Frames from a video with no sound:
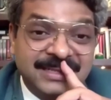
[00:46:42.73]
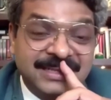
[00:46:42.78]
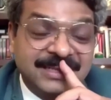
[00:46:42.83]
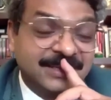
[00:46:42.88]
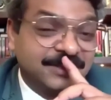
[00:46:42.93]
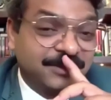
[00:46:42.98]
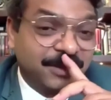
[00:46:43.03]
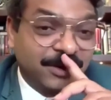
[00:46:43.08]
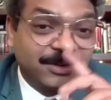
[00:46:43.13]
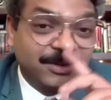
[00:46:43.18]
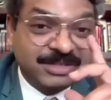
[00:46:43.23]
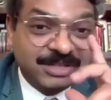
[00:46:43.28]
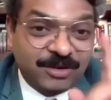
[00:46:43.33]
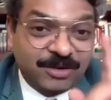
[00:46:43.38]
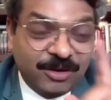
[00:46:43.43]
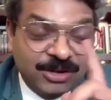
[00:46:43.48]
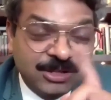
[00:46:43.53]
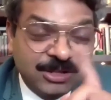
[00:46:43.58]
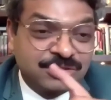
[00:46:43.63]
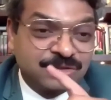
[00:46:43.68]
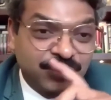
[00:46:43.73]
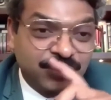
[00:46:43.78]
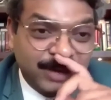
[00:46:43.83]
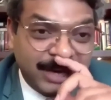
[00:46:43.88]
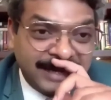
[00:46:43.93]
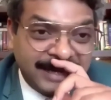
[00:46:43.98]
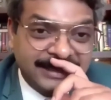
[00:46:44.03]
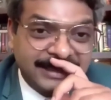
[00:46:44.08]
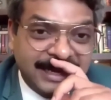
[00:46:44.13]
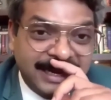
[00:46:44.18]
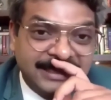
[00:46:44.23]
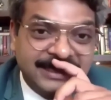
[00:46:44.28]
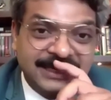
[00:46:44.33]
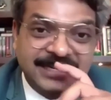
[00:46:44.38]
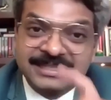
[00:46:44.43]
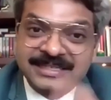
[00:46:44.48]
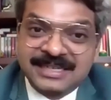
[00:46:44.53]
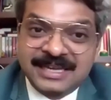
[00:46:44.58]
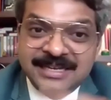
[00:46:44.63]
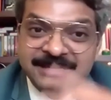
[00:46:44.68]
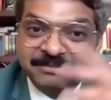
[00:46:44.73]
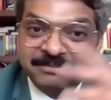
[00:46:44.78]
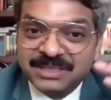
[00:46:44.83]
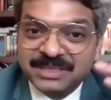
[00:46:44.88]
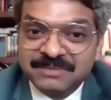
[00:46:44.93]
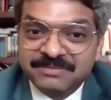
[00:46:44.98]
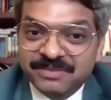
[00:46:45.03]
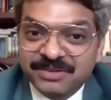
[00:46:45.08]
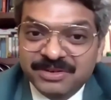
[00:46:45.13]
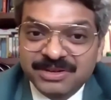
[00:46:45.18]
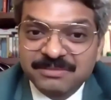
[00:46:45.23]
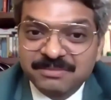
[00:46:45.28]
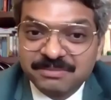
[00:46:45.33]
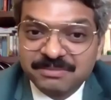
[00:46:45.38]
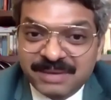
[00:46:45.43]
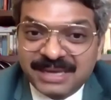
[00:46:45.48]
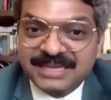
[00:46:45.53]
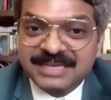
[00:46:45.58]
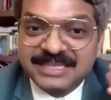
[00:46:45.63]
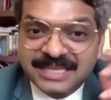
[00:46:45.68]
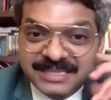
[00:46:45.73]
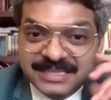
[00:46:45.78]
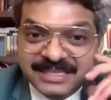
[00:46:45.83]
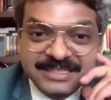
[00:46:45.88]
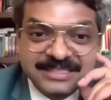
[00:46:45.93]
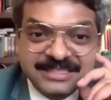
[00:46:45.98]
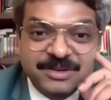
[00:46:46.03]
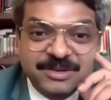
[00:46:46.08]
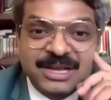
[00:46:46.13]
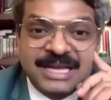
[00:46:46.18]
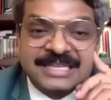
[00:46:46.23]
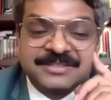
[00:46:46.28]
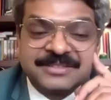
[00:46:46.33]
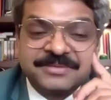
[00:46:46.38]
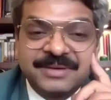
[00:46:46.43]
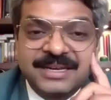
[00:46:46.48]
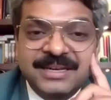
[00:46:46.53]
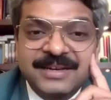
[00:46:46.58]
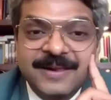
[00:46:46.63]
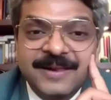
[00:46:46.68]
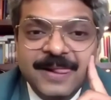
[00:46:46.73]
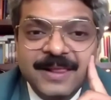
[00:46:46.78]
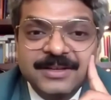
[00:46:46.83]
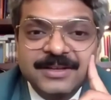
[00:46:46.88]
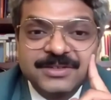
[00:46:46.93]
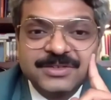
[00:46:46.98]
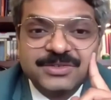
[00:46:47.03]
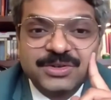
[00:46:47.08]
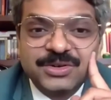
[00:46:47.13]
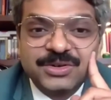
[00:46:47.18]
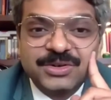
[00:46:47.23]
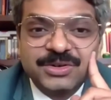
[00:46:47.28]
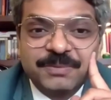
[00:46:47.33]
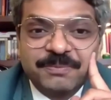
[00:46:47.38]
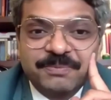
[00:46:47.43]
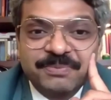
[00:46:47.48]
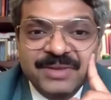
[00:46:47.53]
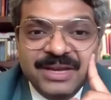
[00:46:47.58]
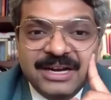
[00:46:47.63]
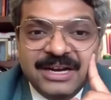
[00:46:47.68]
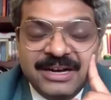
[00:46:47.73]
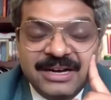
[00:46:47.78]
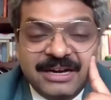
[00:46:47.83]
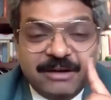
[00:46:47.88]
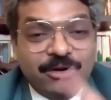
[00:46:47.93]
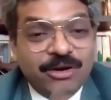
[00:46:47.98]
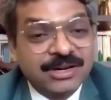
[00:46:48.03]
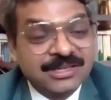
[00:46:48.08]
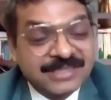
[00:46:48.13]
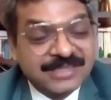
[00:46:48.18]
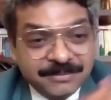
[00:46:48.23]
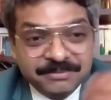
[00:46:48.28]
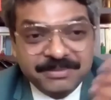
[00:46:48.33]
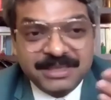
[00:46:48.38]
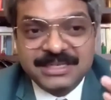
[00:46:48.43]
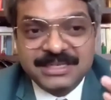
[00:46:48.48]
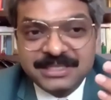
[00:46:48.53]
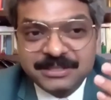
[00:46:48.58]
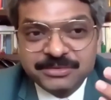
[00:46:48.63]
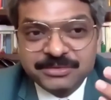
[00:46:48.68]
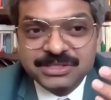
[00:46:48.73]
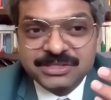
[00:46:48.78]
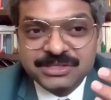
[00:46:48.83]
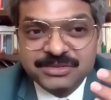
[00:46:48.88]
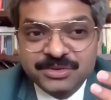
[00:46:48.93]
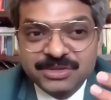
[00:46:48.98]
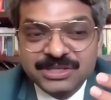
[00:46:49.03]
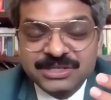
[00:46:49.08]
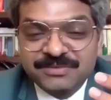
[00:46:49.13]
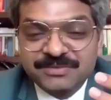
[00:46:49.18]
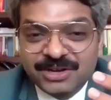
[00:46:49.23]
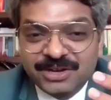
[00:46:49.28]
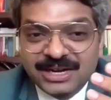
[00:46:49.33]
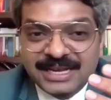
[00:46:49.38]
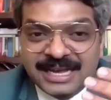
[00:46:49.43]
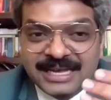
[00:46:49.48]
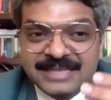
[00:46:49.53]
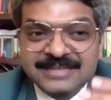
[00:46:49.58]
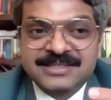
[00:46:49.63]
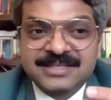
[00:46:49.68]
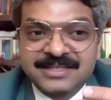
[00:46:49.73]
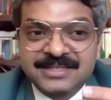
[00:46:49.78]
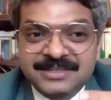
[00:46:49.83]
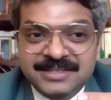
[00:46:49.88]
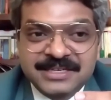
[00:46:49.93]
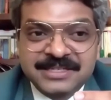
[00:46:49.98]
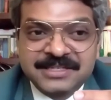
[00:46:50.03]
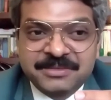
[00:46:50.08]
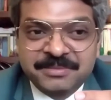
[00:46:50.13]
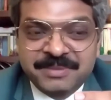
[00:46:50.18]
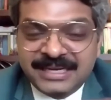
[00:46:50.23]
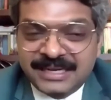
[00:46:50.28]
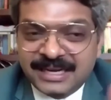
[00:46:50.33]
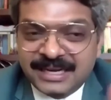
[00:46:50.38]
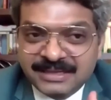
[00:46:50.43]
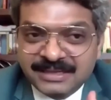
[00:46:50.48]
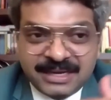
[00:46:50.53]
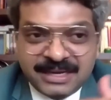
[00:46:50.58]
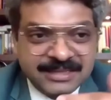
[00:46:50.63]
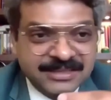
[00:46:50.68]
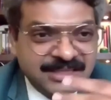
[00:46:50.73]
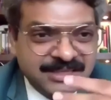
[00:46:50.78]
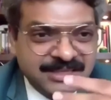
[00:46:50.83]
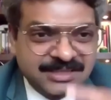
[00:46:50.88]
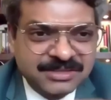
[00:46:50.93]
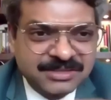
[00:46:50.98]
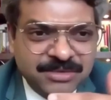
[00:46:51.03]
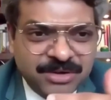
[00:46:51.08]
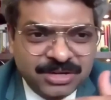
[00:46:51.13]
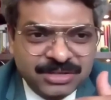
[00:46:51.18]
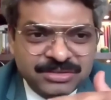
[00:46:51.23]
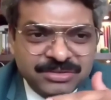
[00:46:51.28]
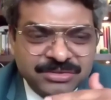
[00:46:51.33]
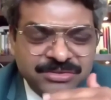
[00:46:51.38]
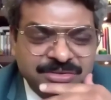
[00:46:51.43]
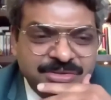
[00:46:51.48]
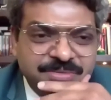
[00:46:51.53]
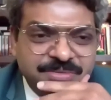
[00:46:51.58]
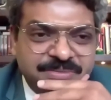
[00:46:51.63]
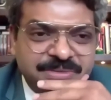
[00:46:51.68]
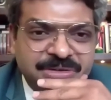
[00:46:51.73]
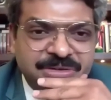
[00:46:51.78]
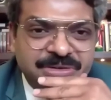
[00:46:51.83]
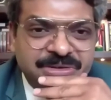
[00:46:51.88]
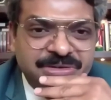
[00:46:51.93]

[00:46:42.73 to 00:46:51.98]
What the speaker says: their doctor also, and it can be for many others as well. So or somebody who is going for a cancer treatment. I just got to